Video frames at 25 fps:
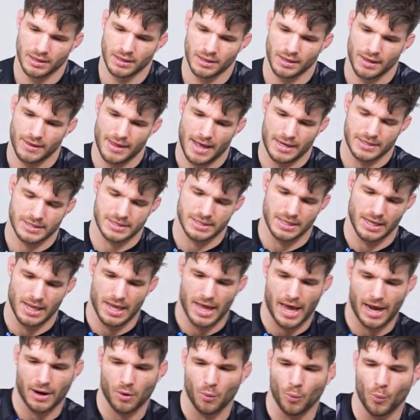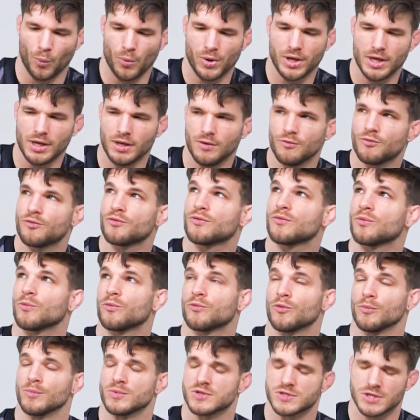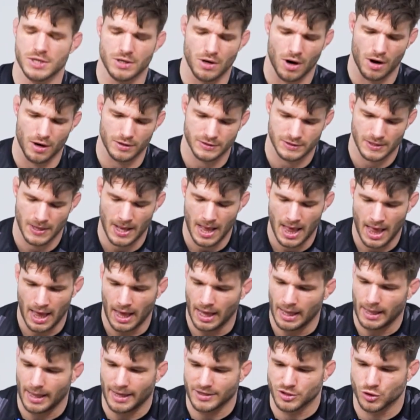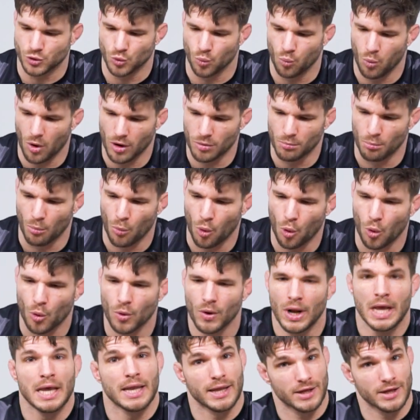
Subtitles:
That's the leg weave from the Z-guard. Let's do one more.